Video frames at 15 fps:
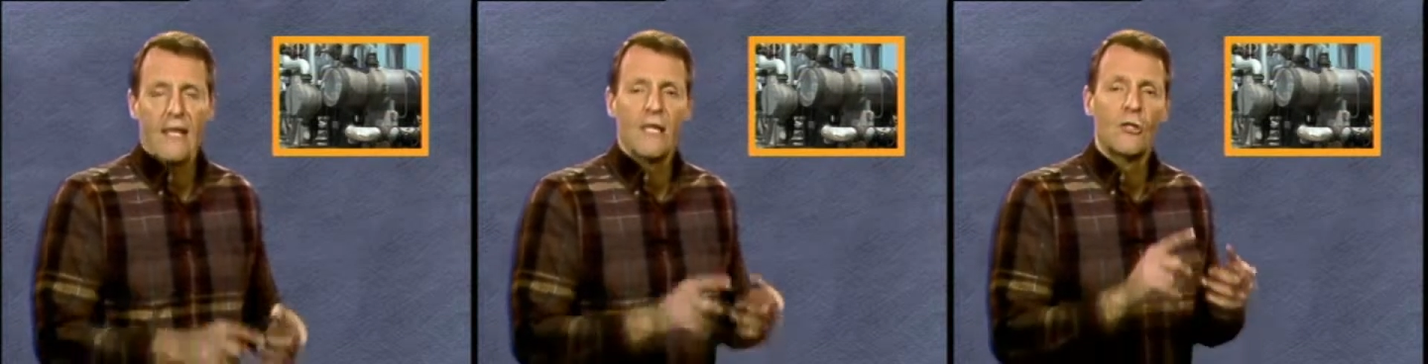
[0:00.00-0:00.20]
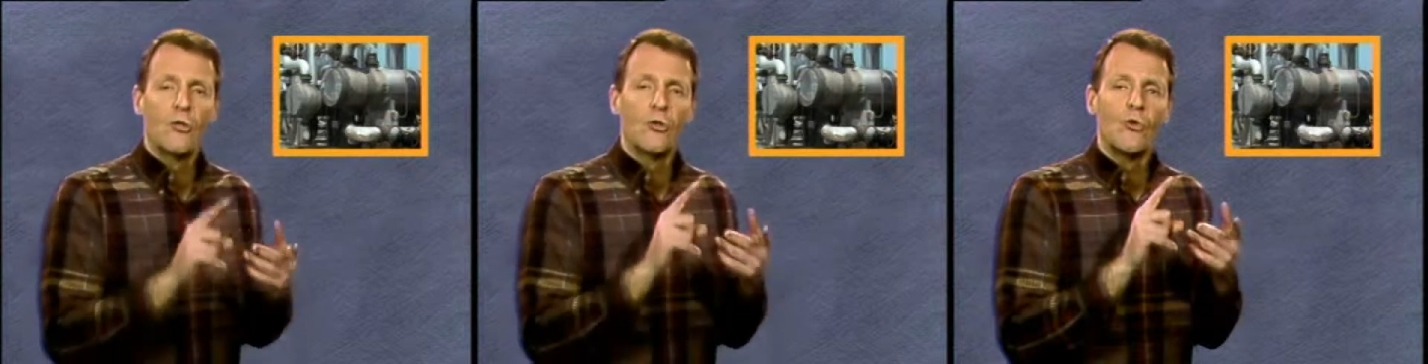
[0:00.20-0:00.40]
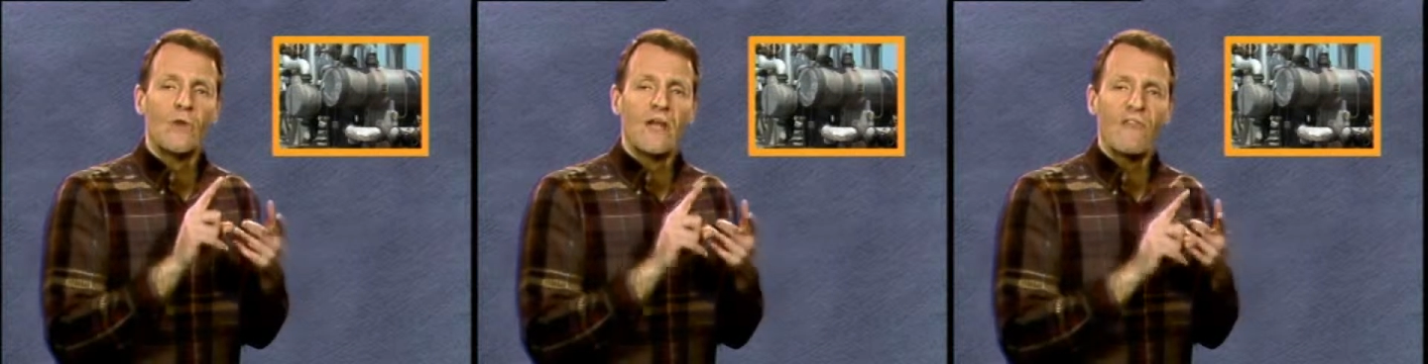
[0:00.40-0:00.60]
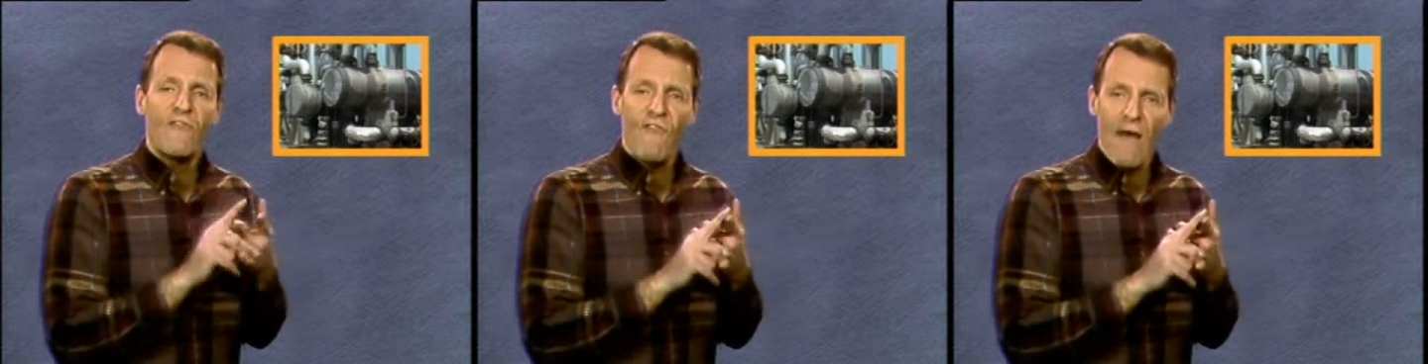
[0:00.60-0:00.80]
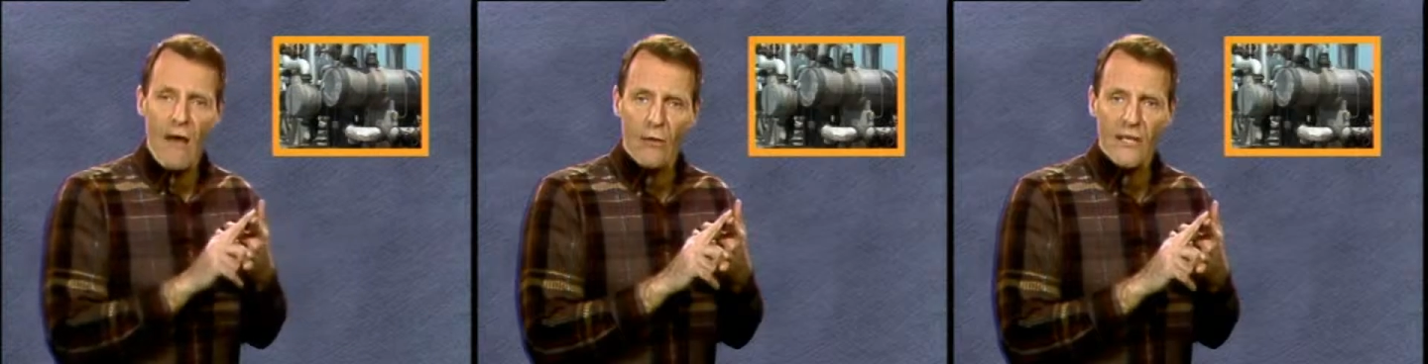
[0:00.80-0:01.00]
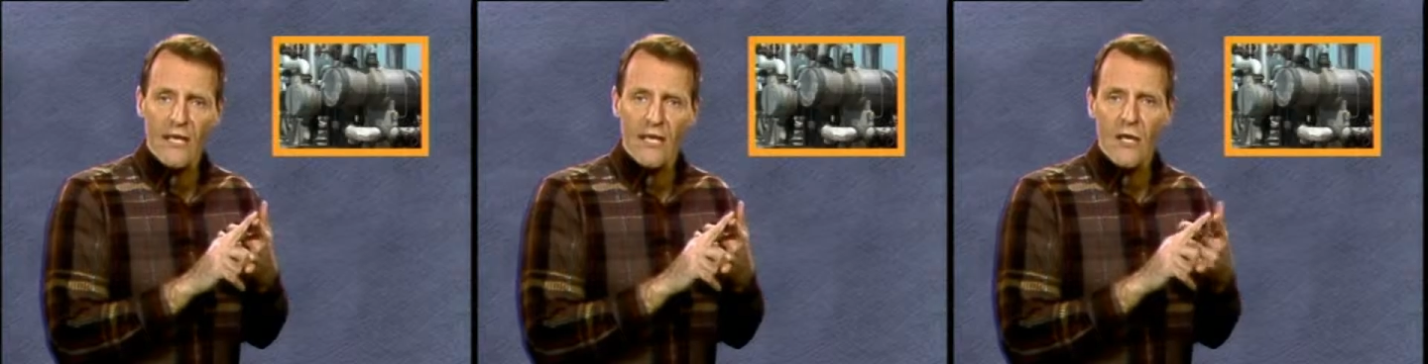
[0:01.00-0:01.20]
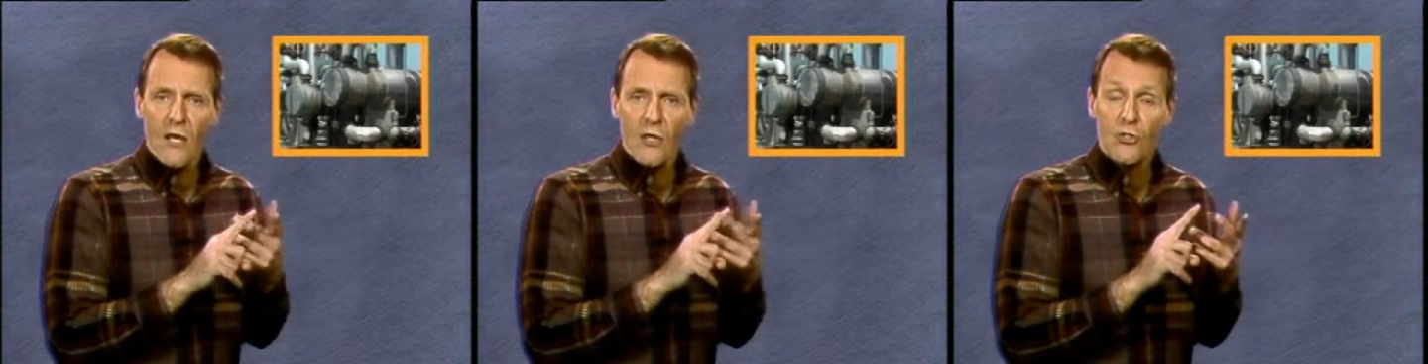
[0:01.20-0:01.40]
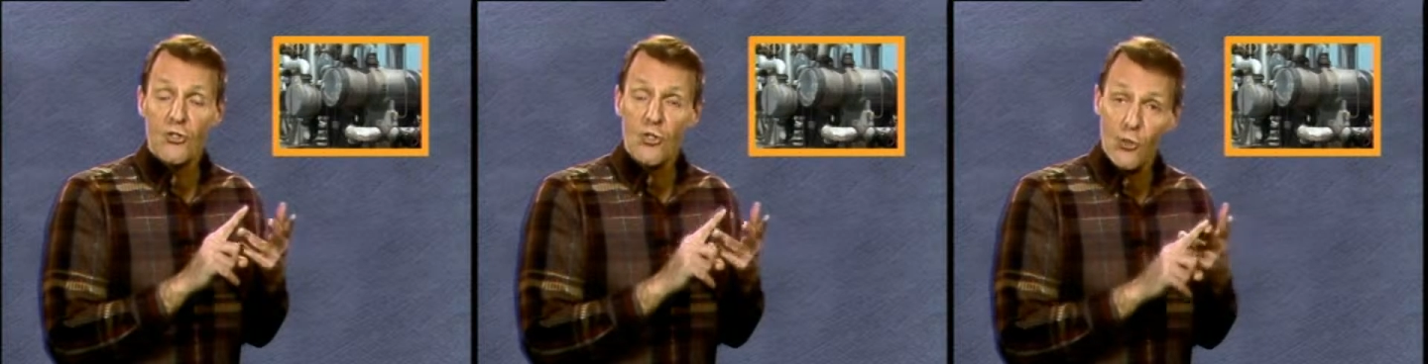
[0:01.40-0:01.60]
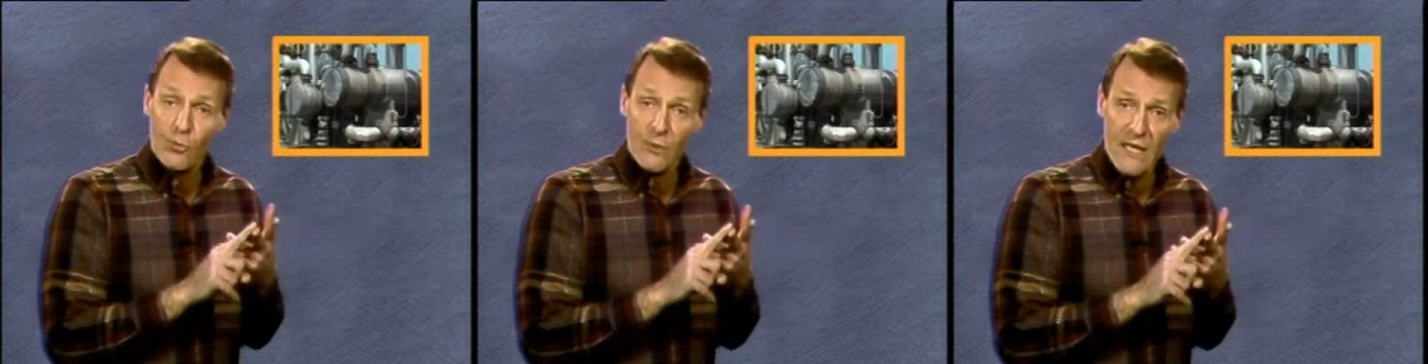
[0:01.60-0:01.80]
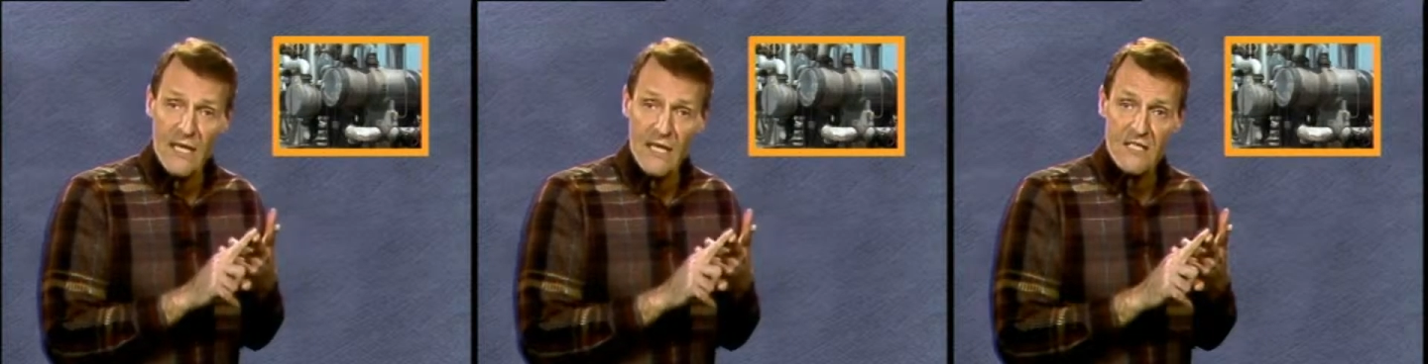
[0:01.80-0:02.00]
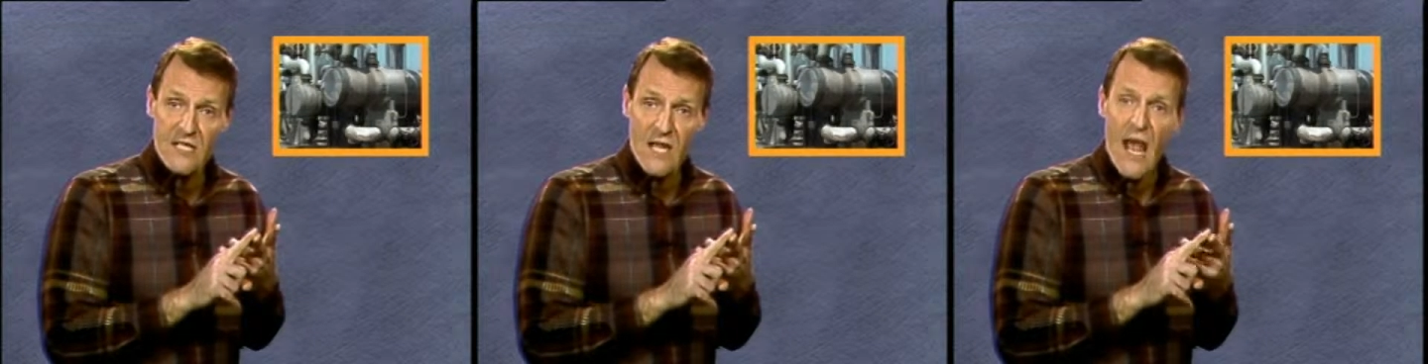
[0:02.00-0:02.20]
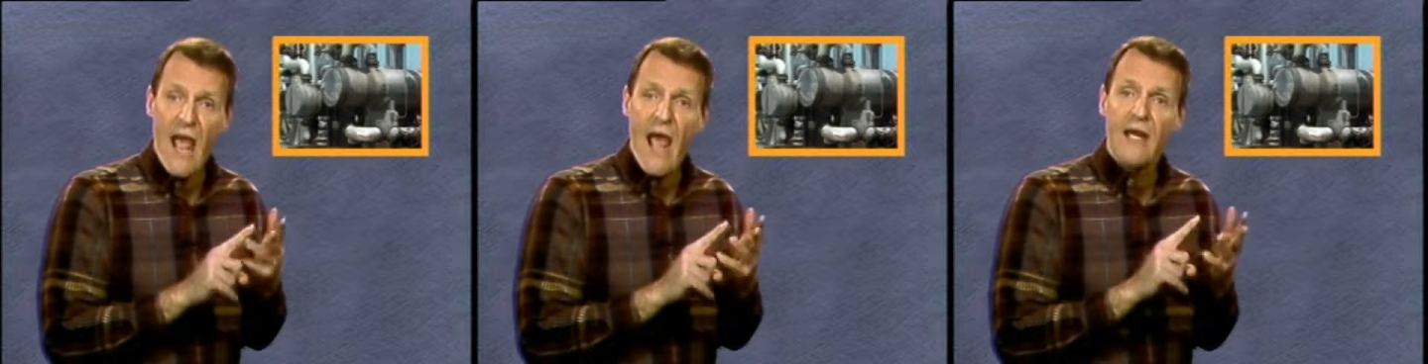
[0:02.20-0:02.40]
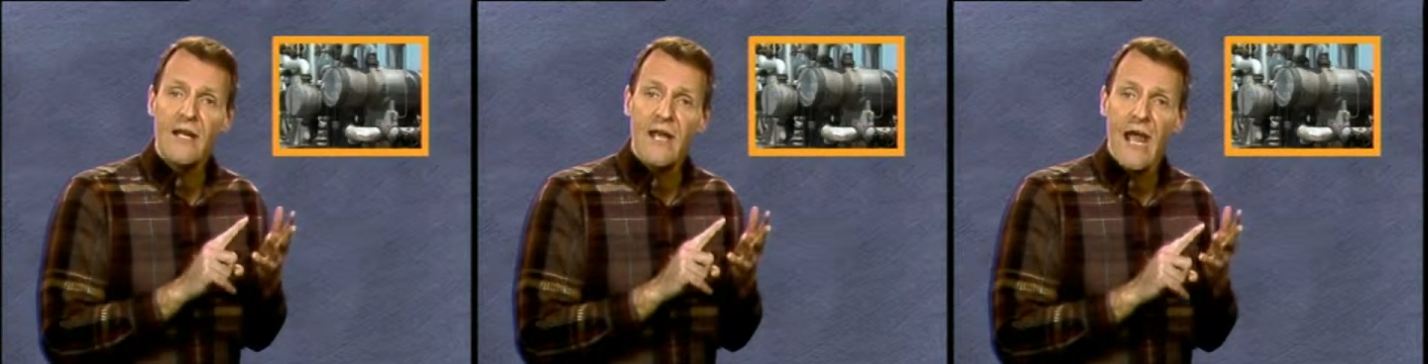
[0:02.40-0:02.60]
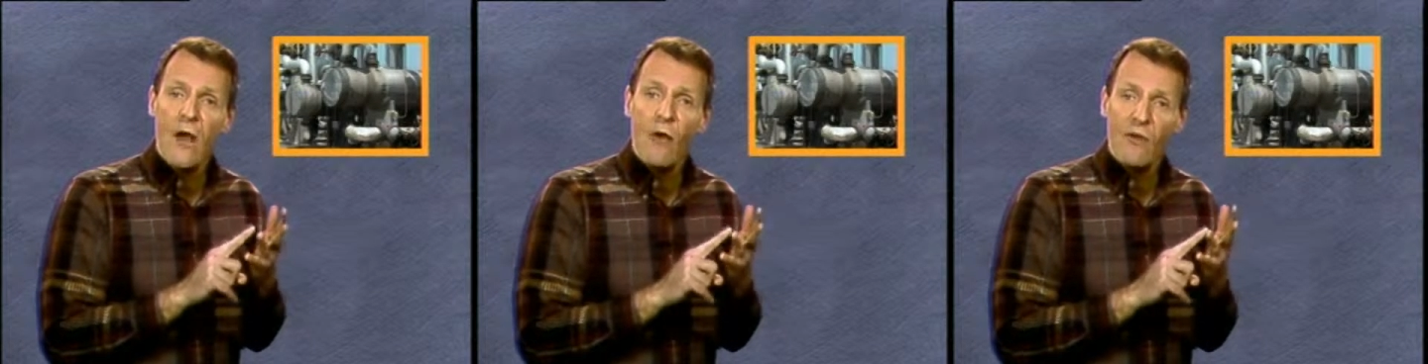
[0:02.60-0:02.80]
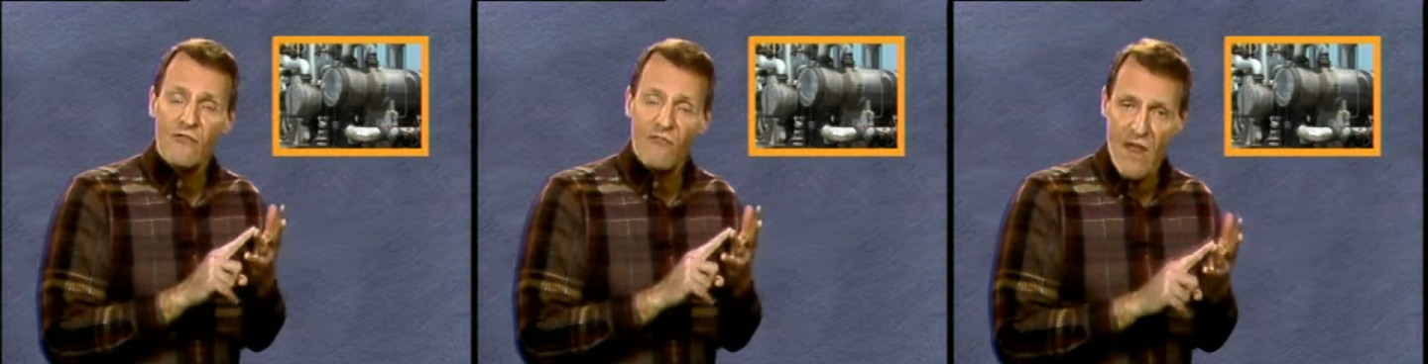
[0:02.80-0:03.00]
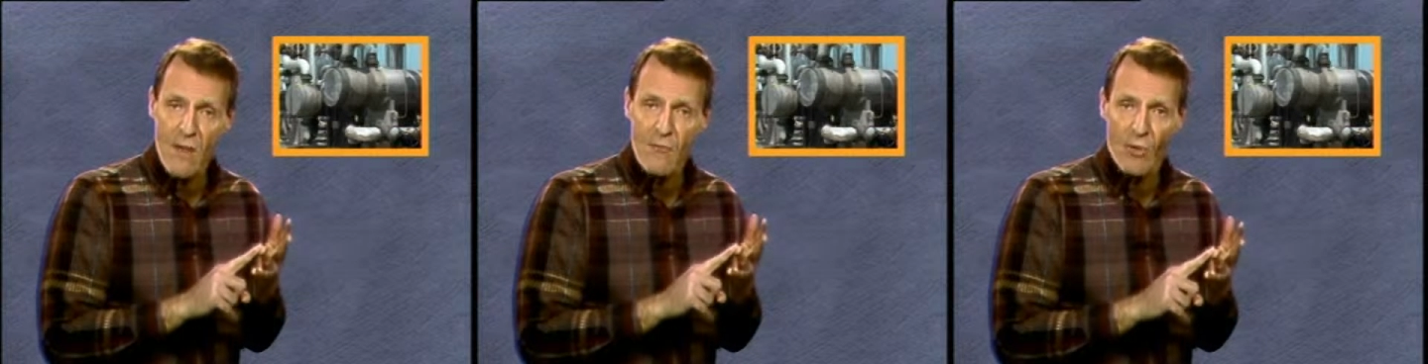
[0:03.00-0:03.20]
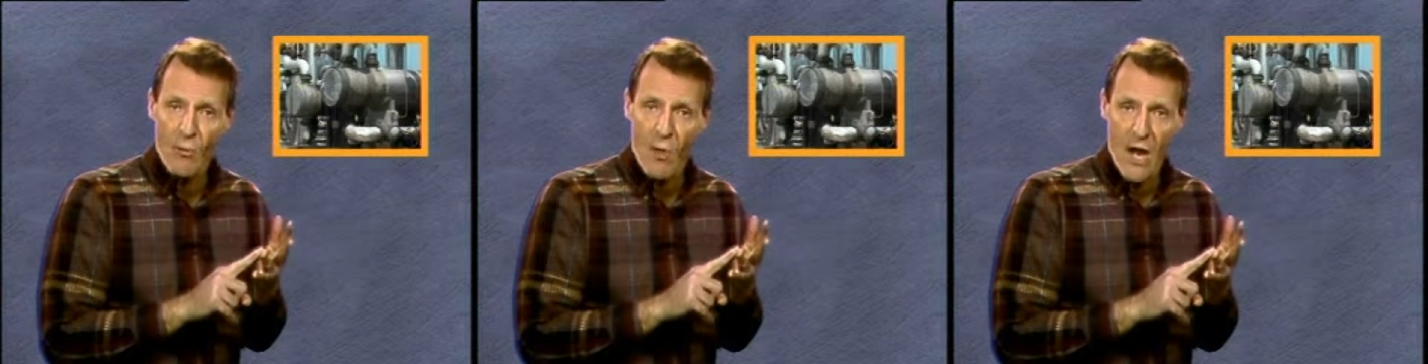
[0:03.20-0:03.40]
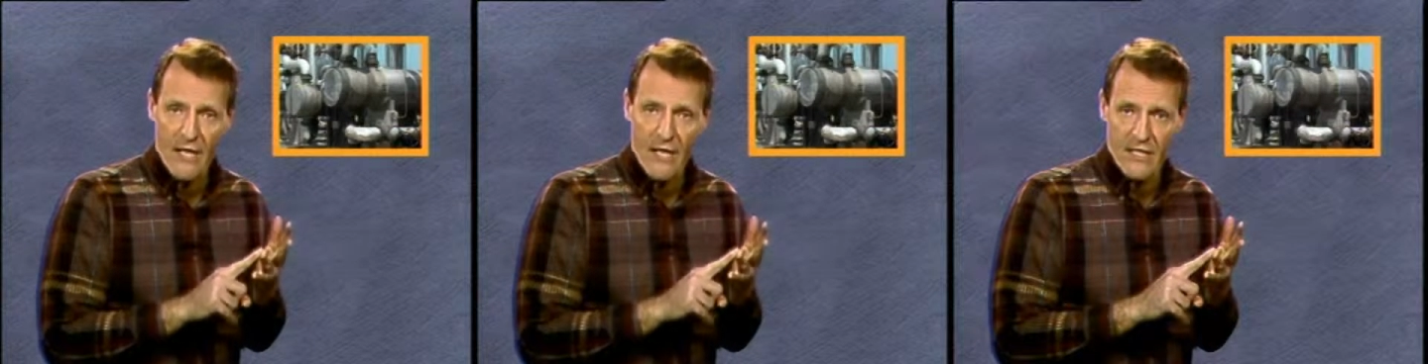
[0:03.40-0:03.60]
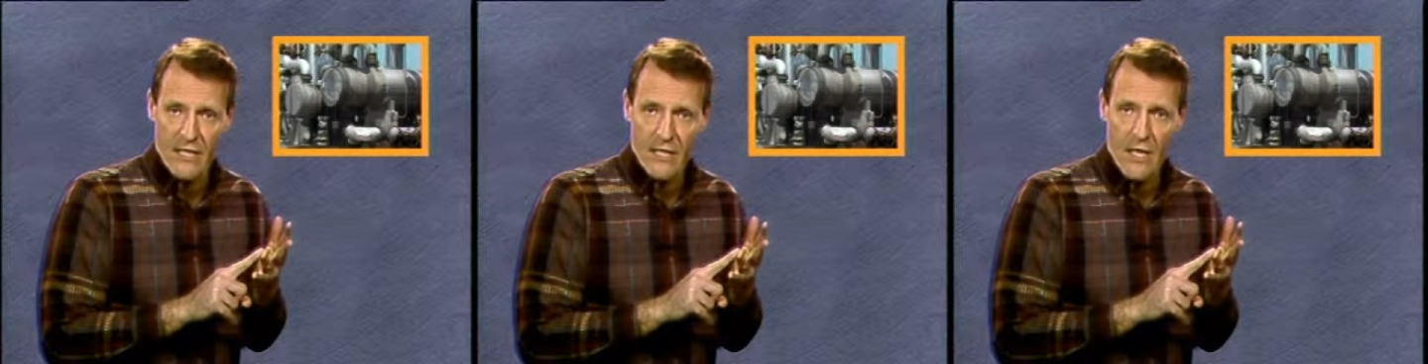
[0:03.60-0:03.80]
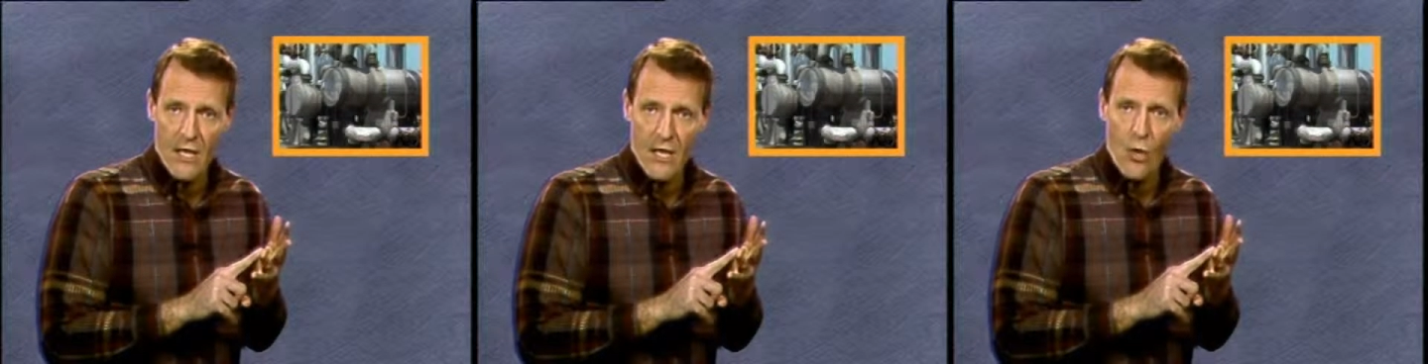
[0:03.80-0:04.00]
including fouling, tube leaks, and air and vapor binding.